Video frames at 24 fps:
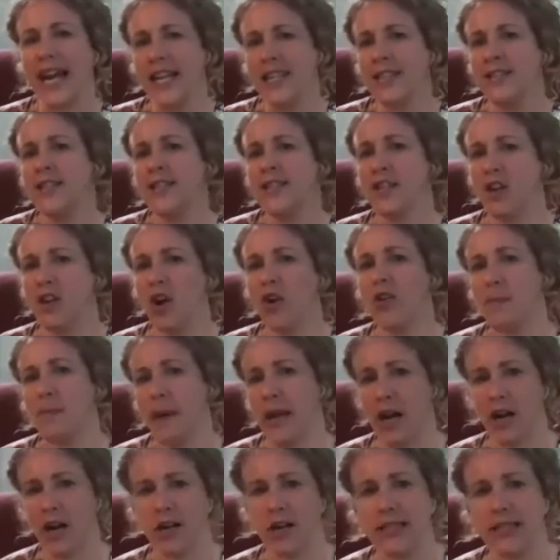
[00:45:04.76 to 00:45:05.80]
Getting to know
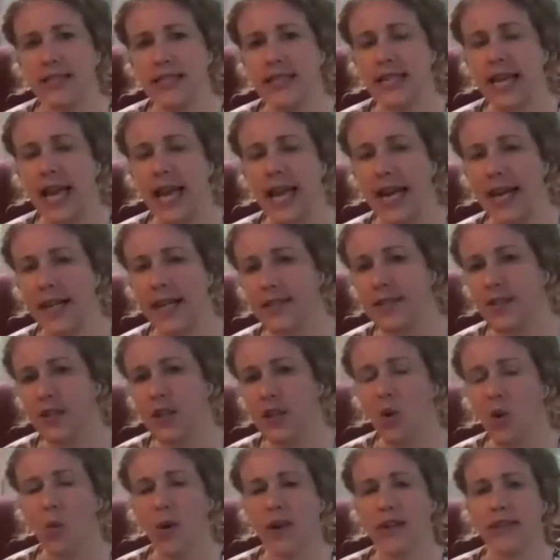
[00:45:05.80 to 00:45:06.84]
the parents, getting
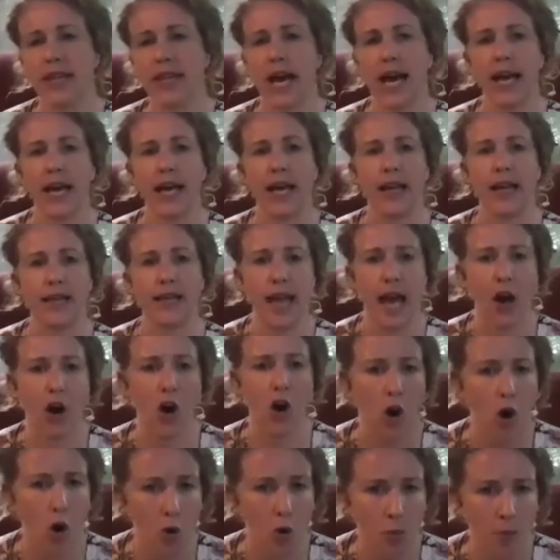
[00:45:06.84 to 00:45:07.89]
to know what that
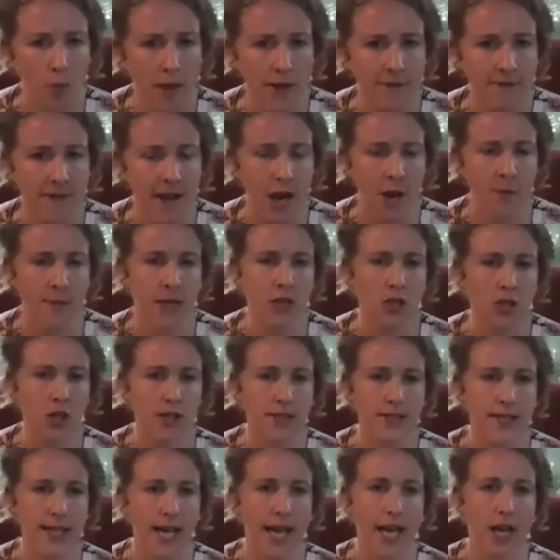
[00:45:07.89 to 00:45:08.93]
home environment
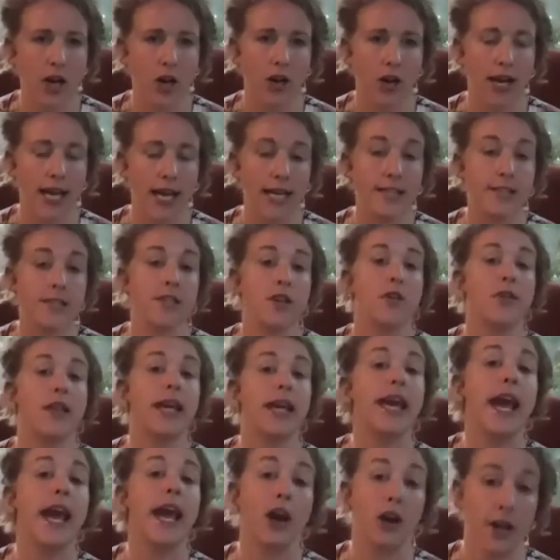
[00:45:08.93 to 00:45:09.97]
looks like, or getting to
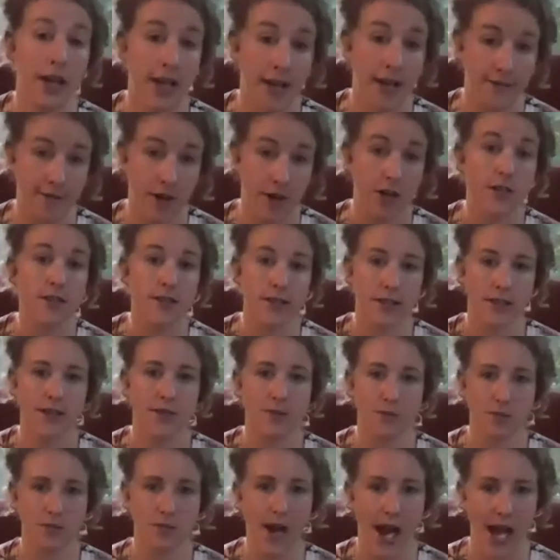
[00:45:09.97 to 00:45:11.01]
know the caregivers,
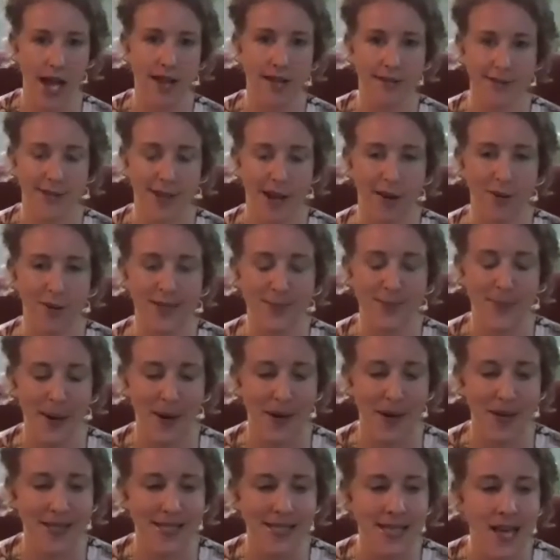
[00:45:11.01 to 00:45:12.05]
so, right? It's not always
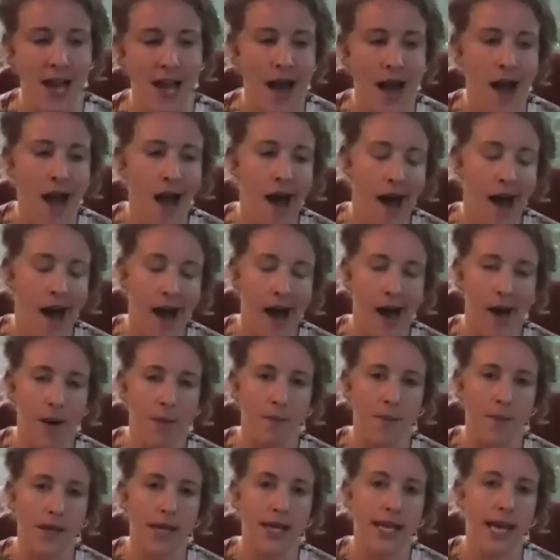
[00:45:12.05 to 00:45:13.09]
parents.
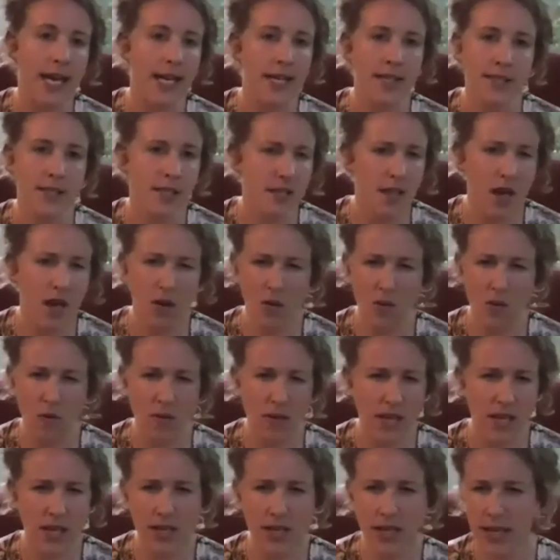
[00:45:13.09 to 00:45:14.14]
Getting to
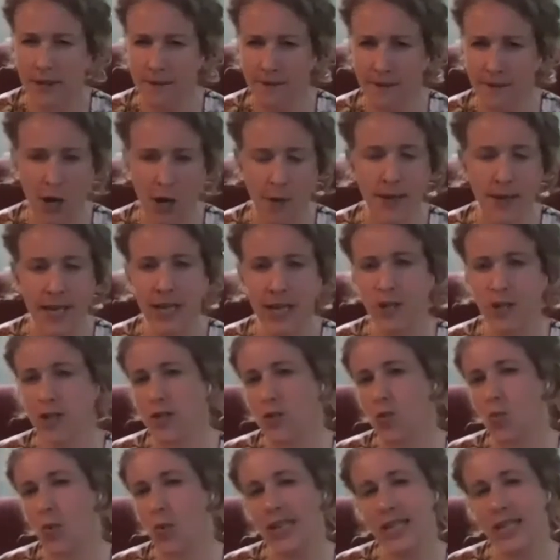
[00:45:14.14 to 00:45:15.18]
know the environment,
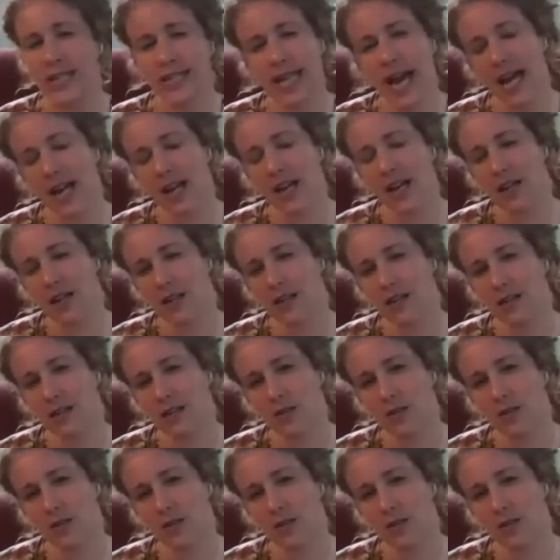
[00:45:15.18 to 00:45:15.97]
and just what does that